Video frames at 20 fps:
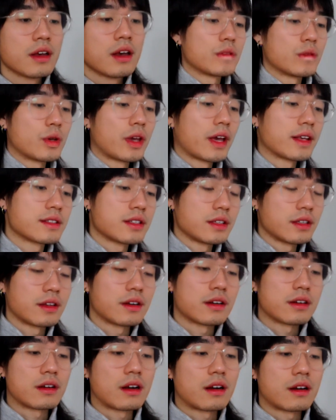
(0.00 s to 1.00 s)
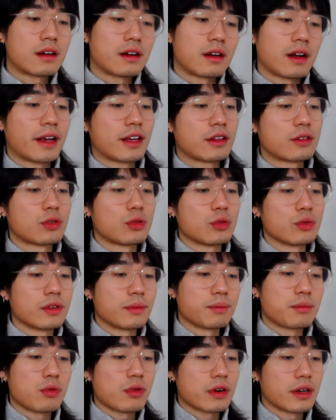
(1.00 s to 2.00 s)
you can see there are like two
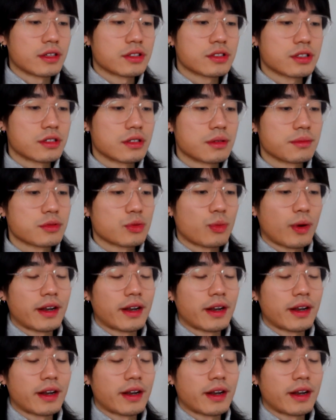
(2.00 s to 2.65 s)
important terms.